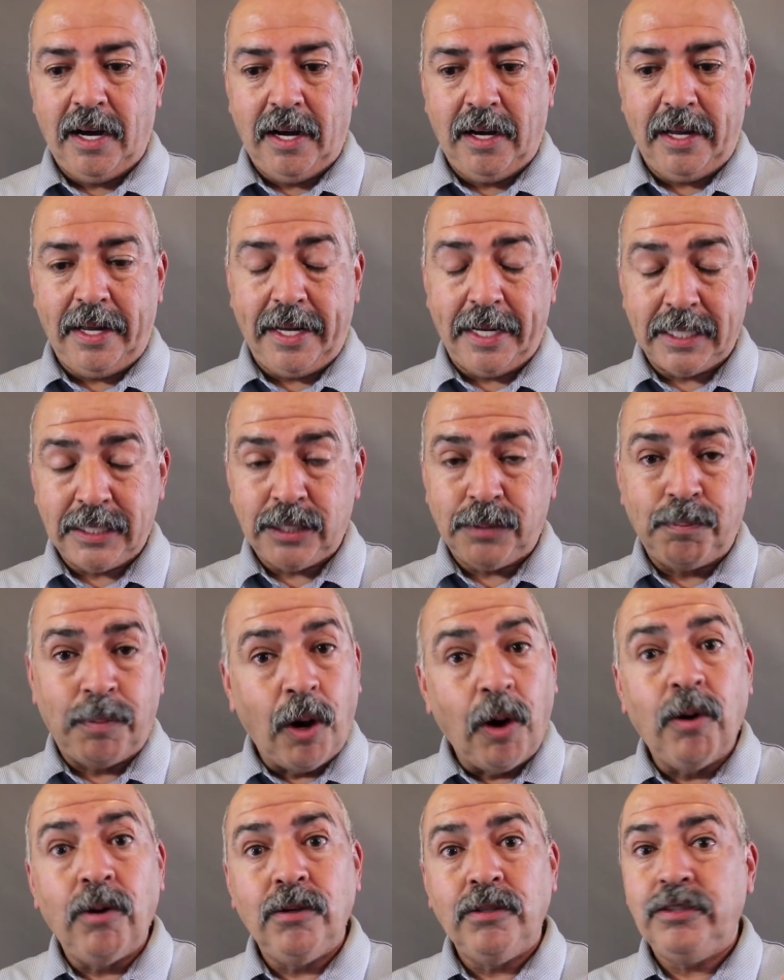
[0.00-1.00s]

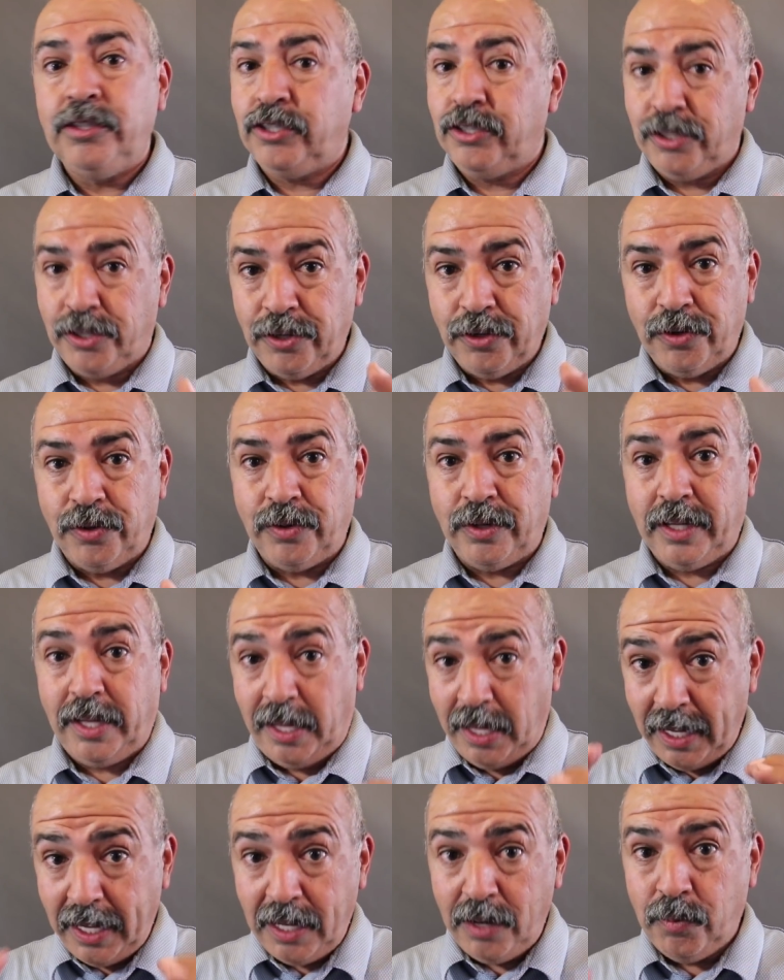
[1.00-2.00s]
exposed to
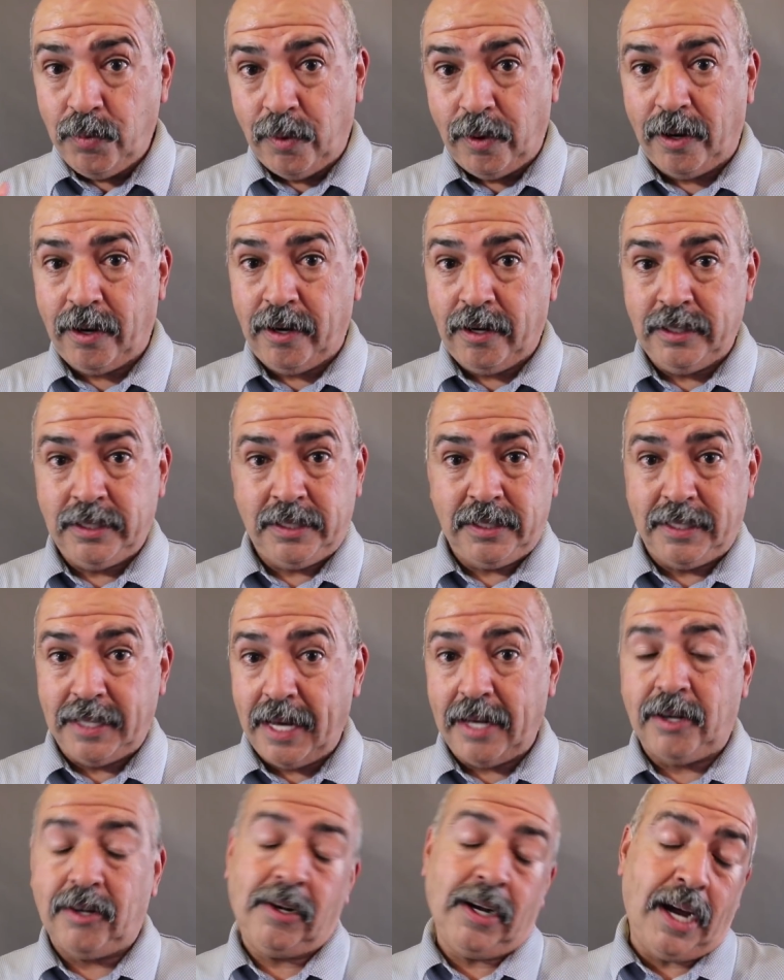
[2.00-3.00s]
keywords
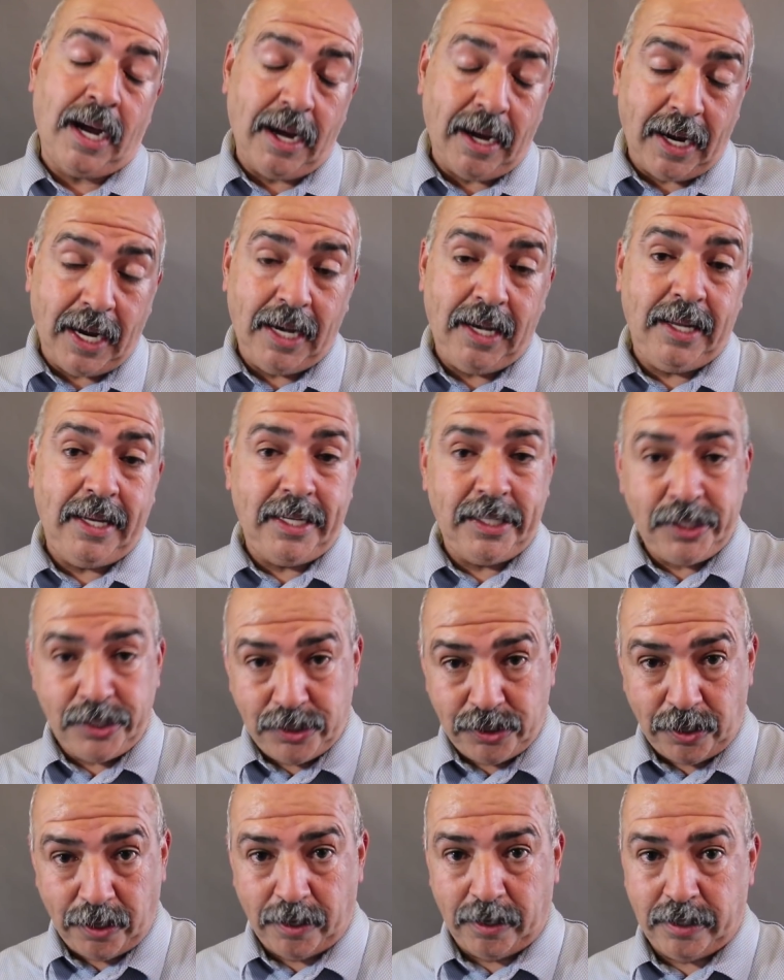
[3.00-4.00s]
that are highly
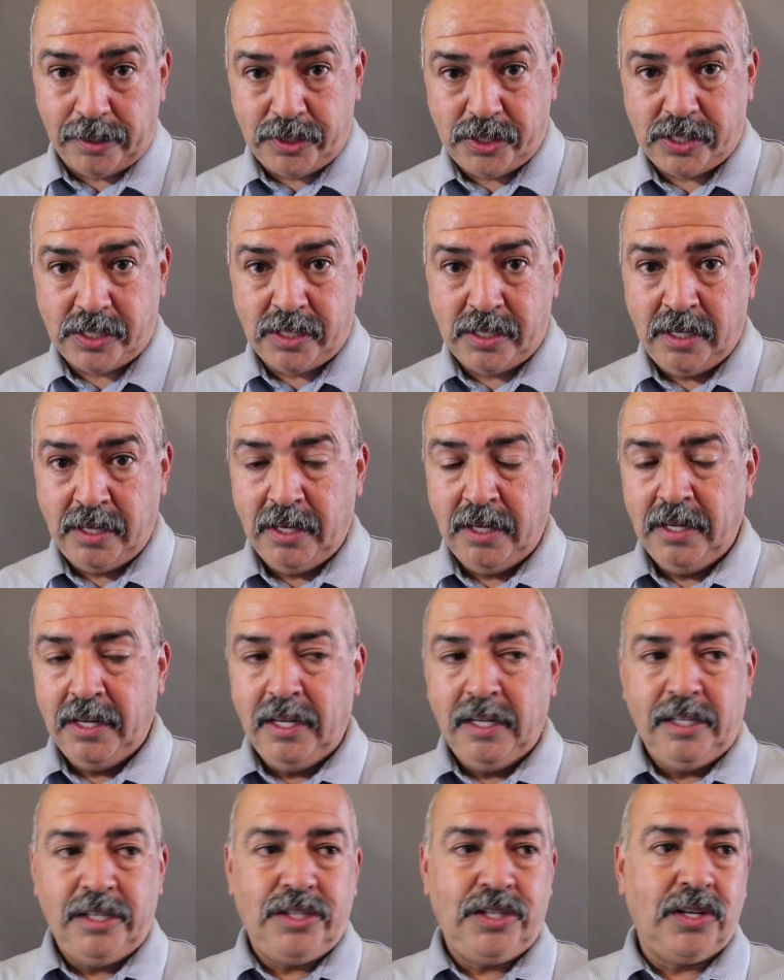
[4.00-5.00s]
searched.
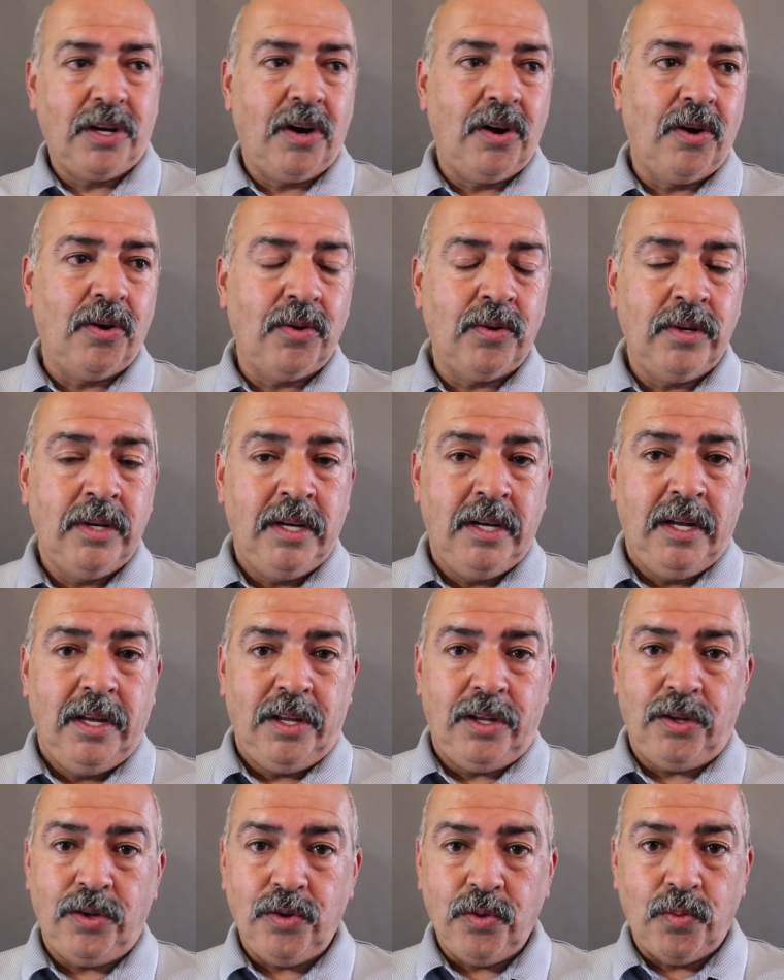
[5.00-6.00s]
So
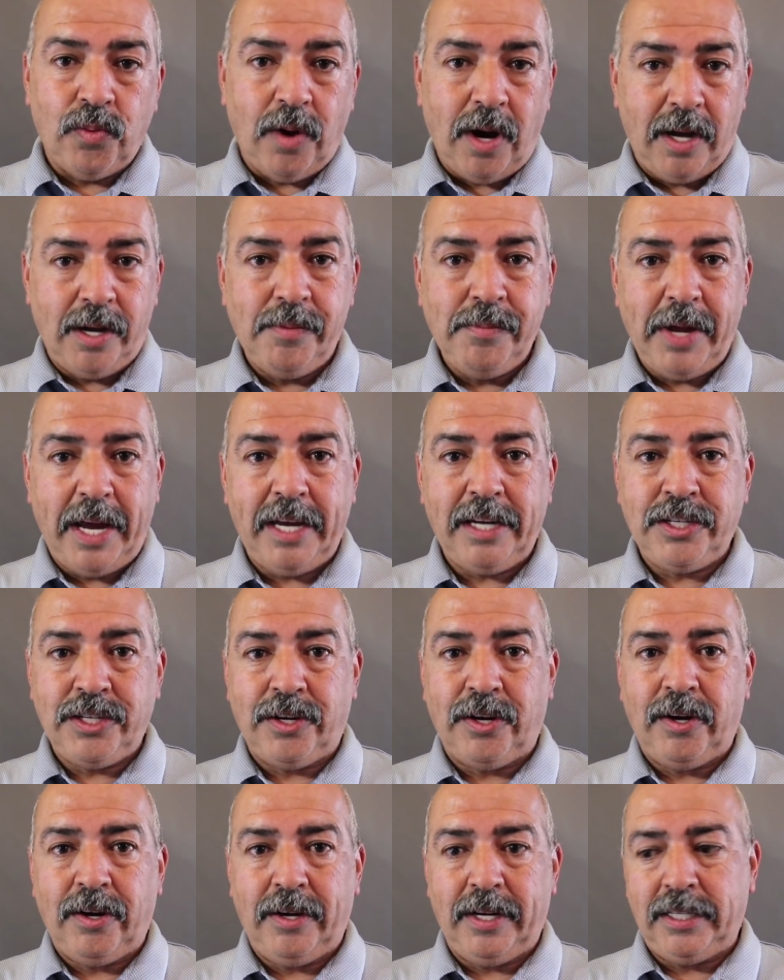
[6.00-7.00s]
you want to make
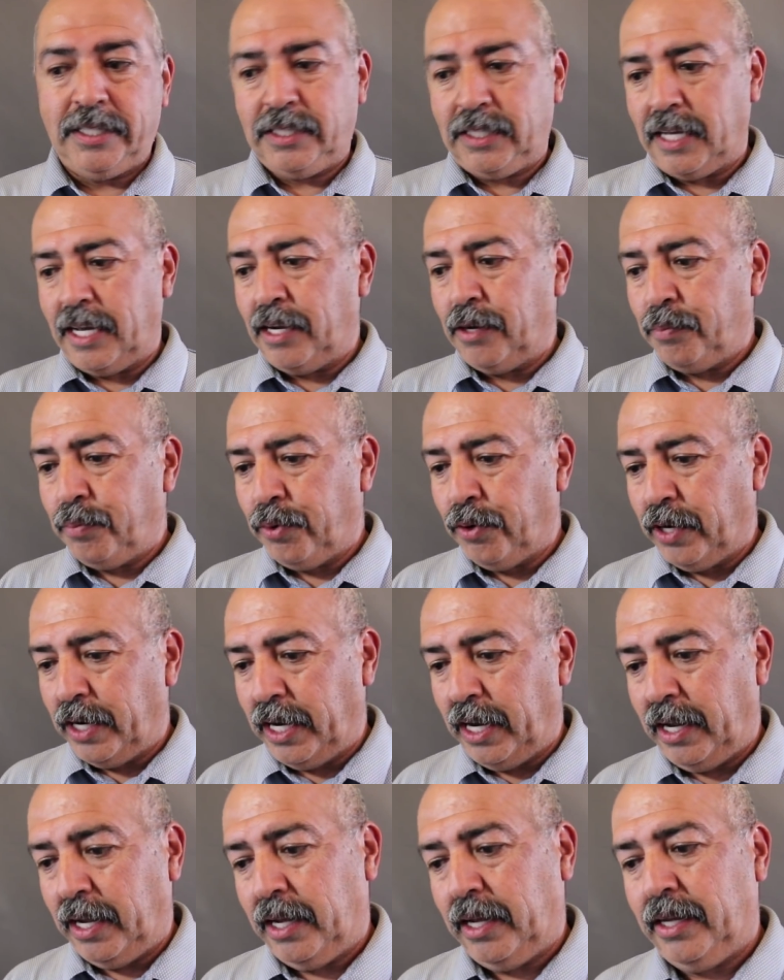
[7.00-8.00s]
sure, instead of
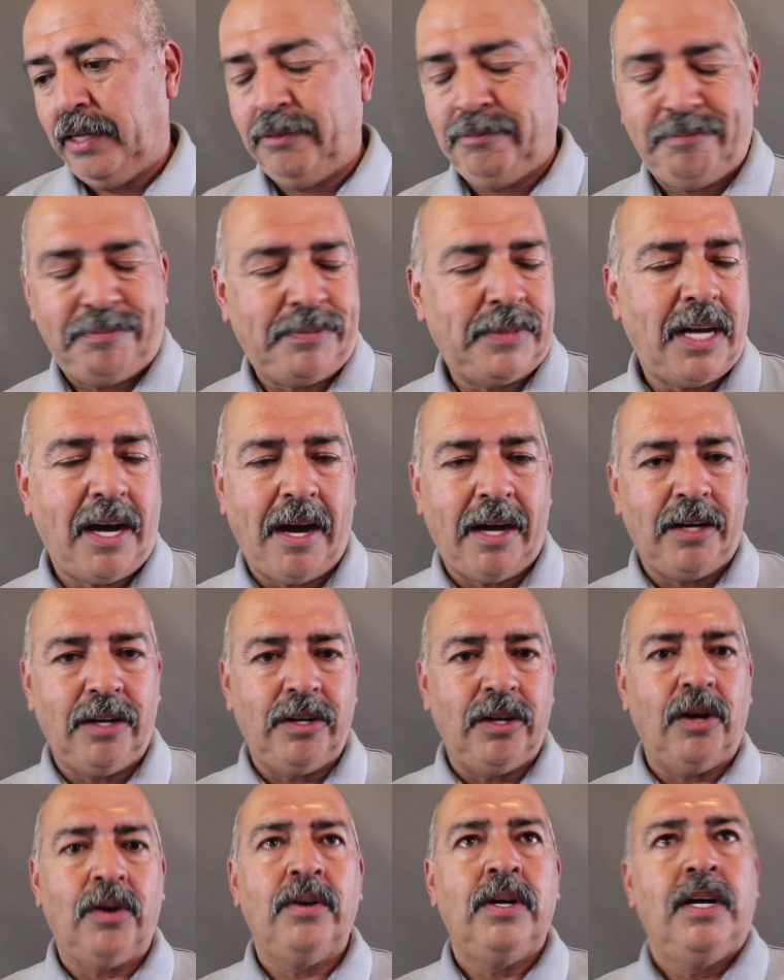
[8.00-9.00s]
putting, I don't
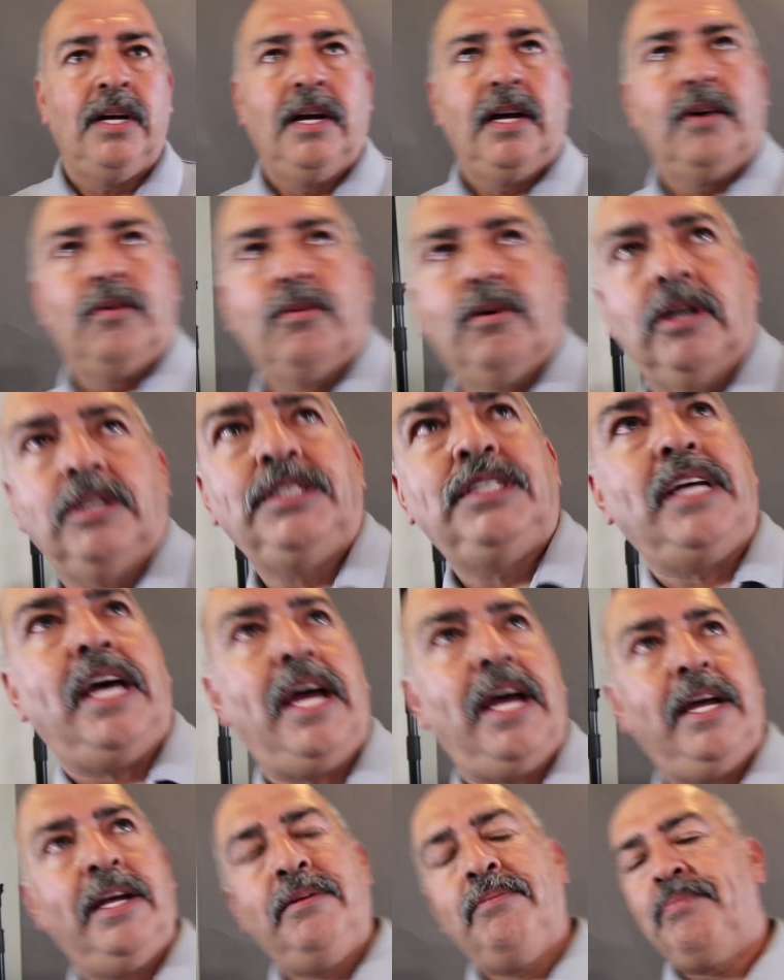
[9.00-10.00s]
know, we'll
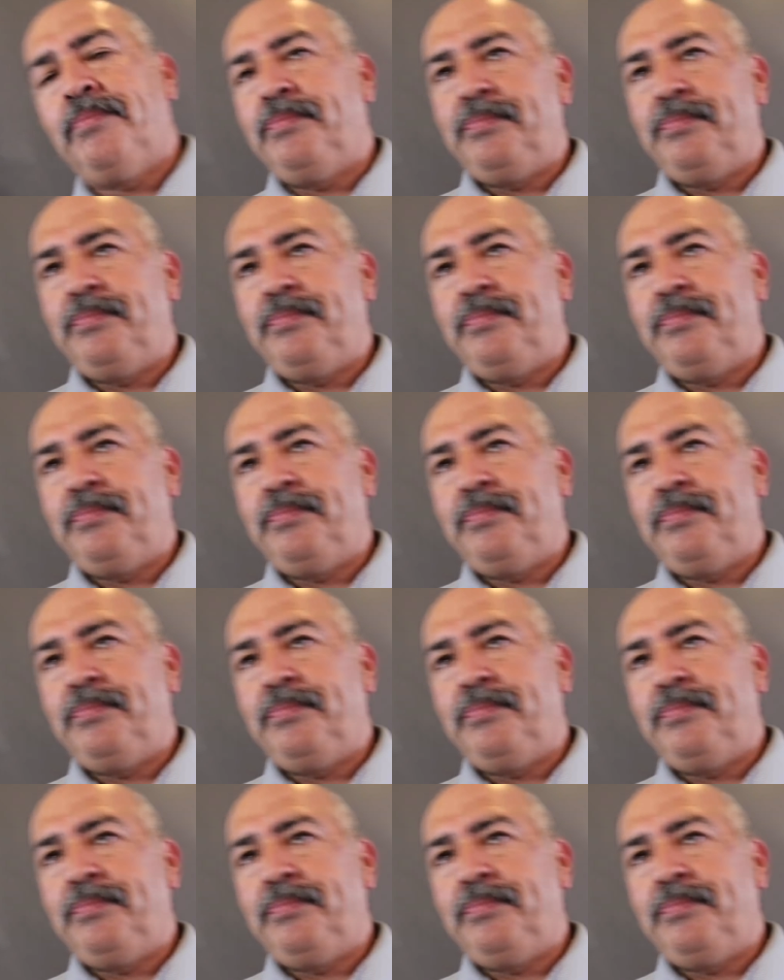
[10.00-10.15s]
say